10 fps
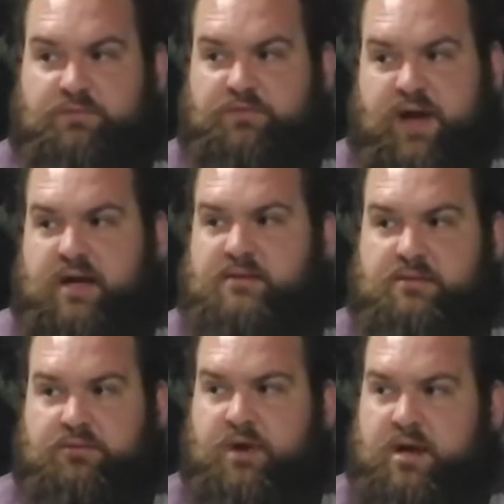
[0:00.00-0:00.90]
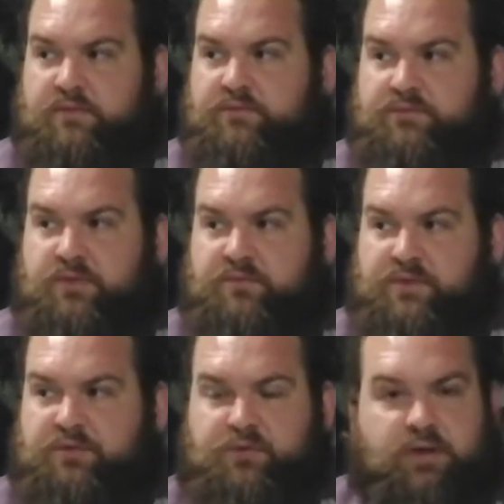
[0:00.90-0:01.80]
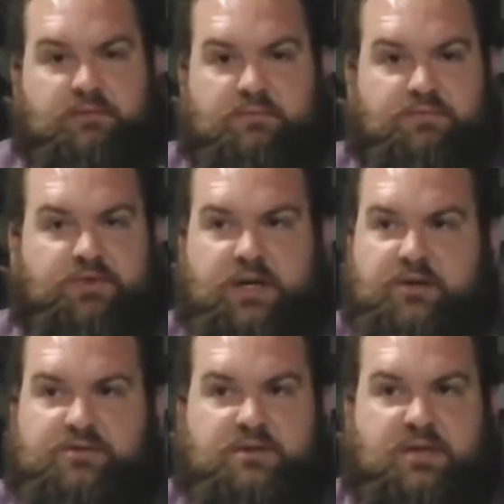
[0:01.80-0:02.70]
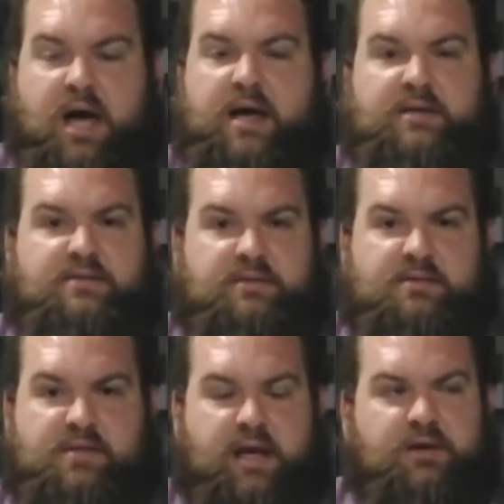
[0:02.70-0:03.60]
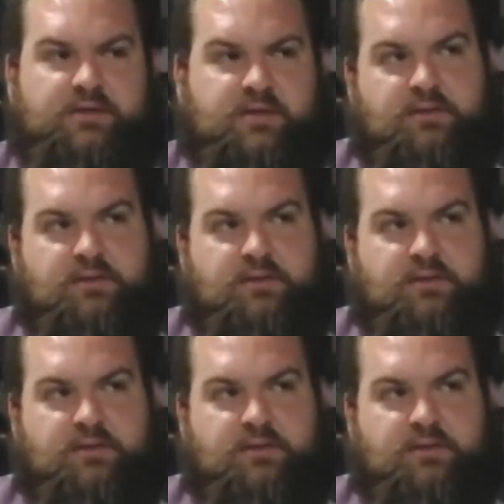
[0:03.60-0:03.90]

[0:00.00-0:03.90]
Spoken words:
vast array of different figures and lines and scales,